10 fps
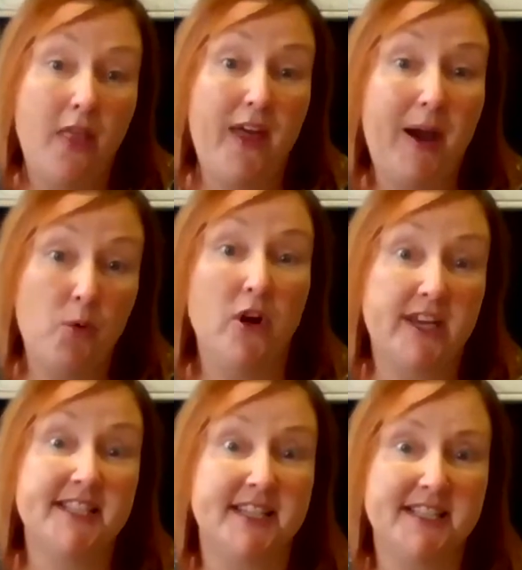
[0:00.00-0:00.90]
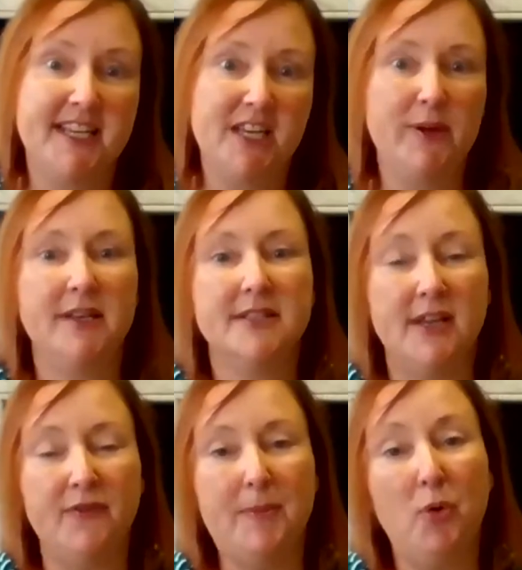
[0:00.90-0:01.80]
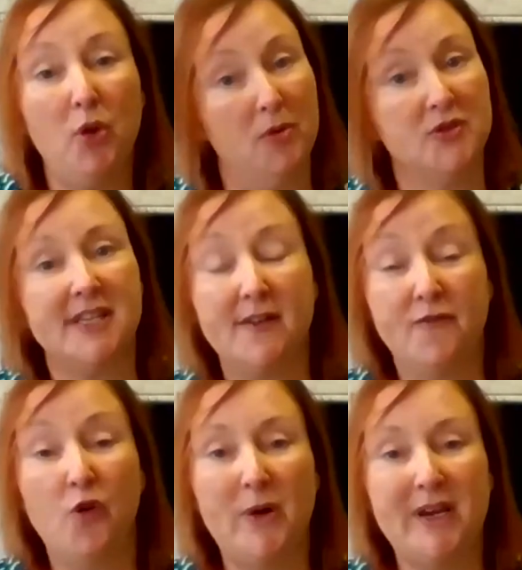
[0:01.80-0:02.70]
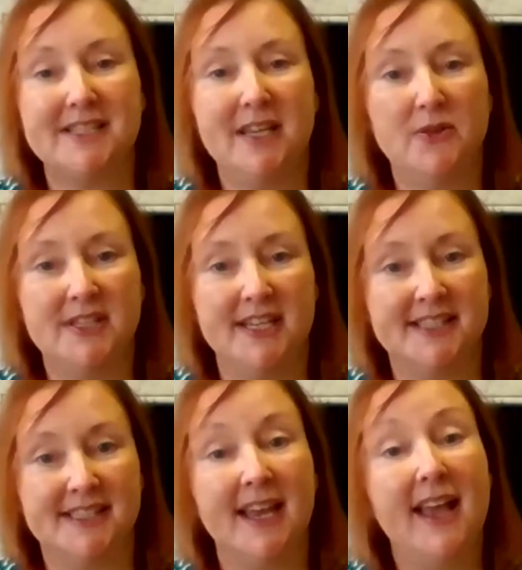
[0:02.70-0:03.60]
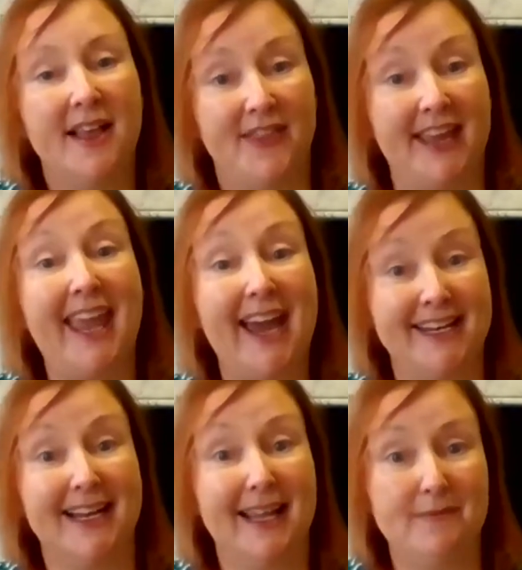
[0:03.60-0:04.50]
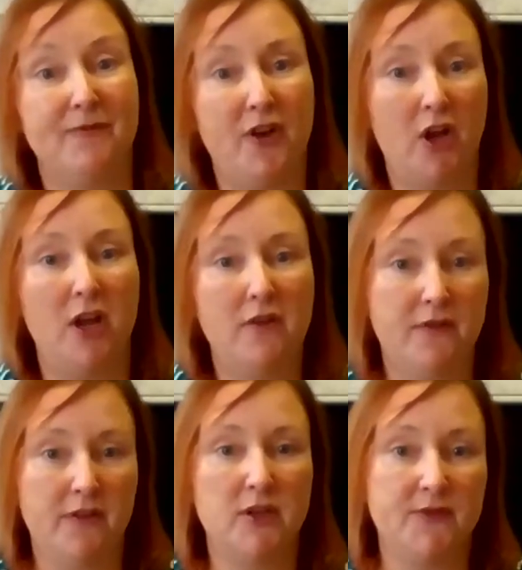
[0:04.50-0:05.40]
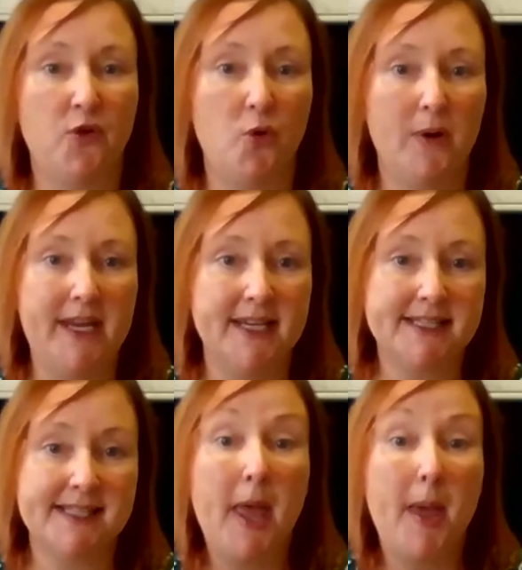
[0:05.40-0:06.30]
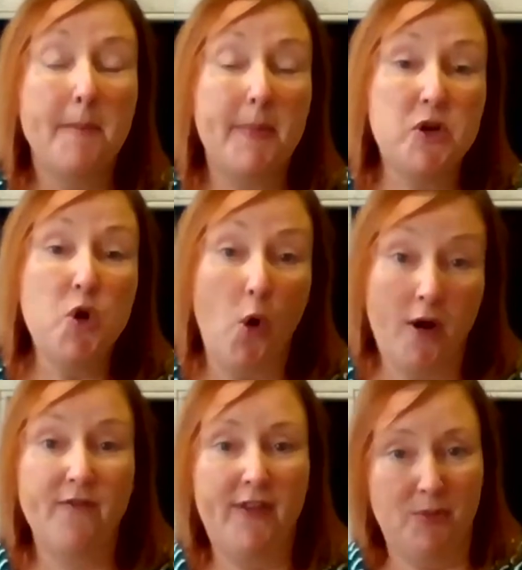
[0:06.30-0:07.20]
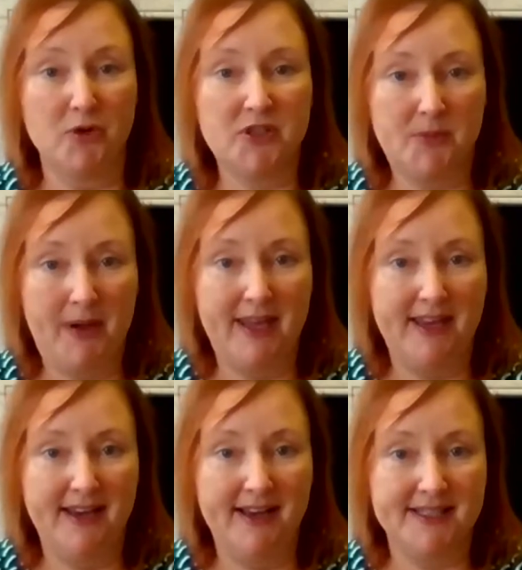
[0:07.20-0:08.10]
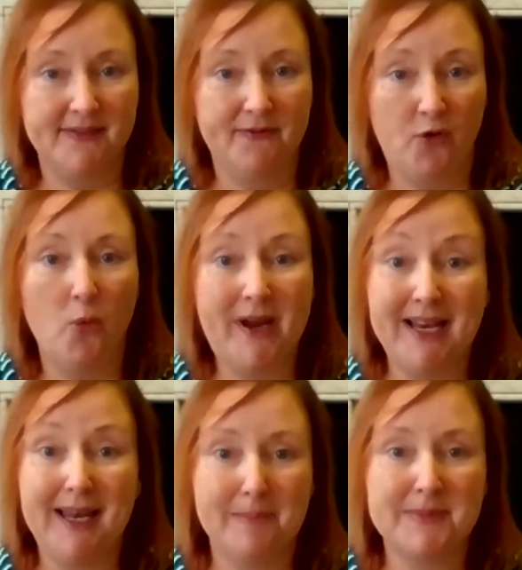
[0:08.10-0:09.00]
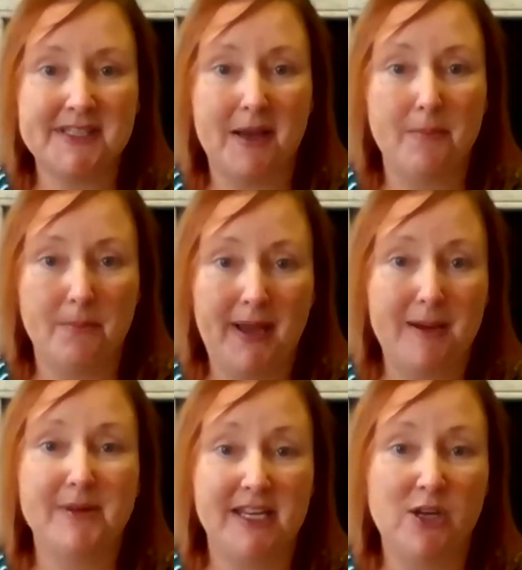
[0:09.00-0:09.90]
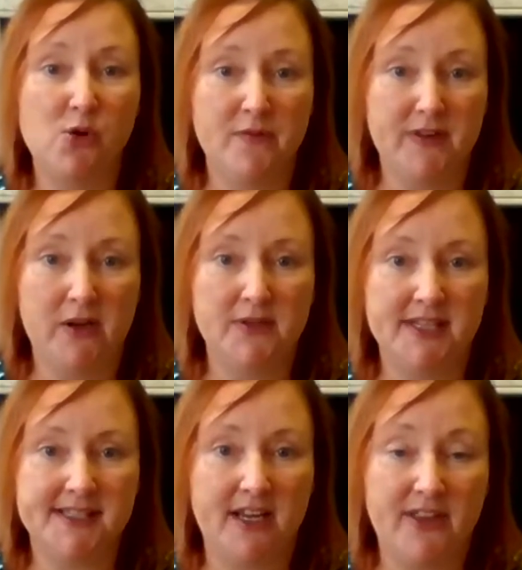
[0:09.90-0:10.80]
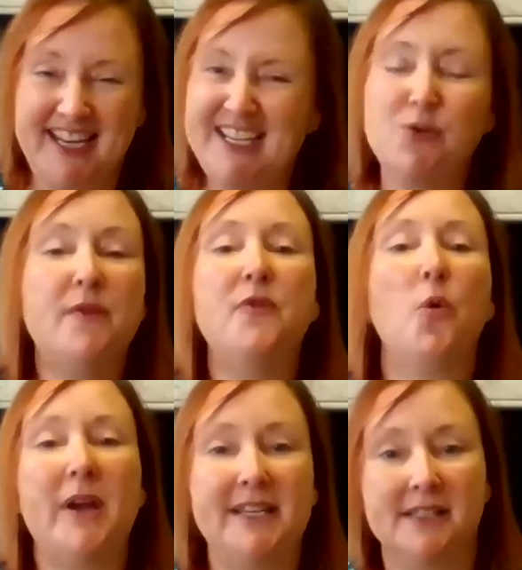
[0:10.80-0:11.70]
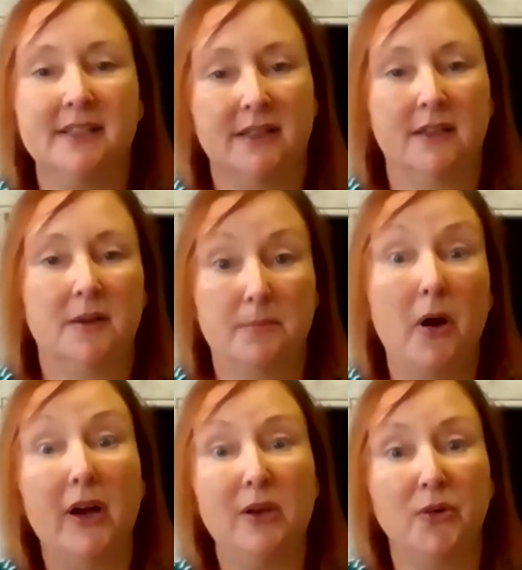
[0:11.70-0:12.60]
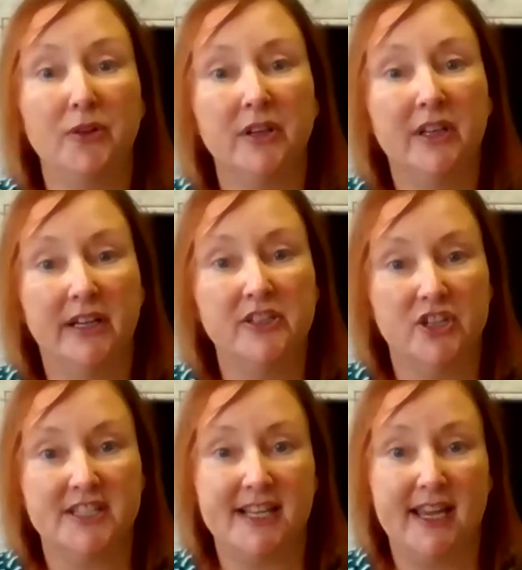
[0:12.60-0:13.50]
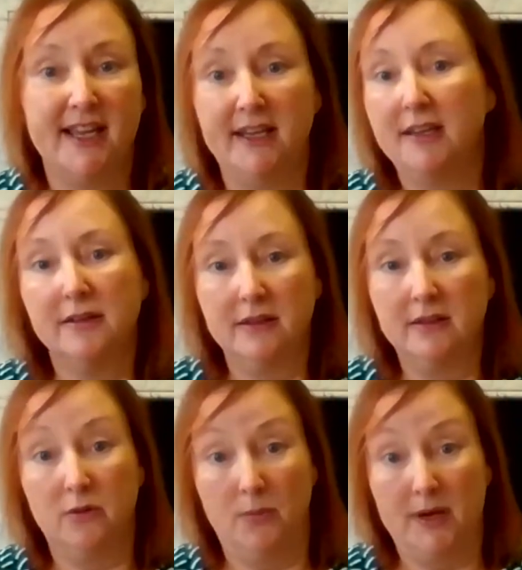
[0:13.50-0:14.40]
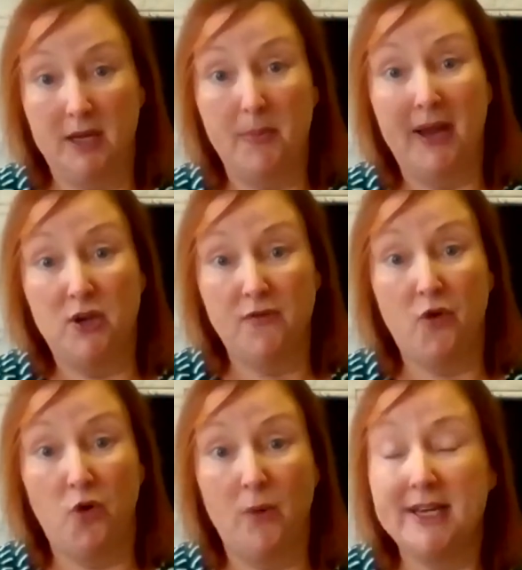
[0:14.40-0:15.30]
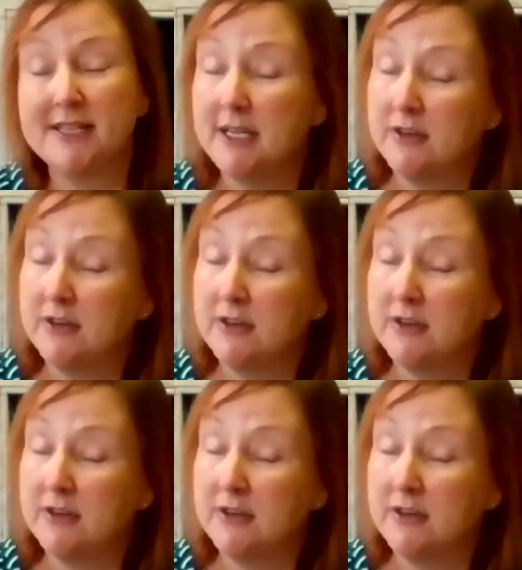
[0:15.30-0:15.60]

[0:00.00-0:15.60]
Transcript: That work is continuing. So if they put them on, say, 4 weeks notice, they can claim furlough for those 4 weeks, but not if they want to pay it as a 4-week lump sum payment in lieu of notice. So they need to avoid pile-on and just say, we're going to pay you 4 weeks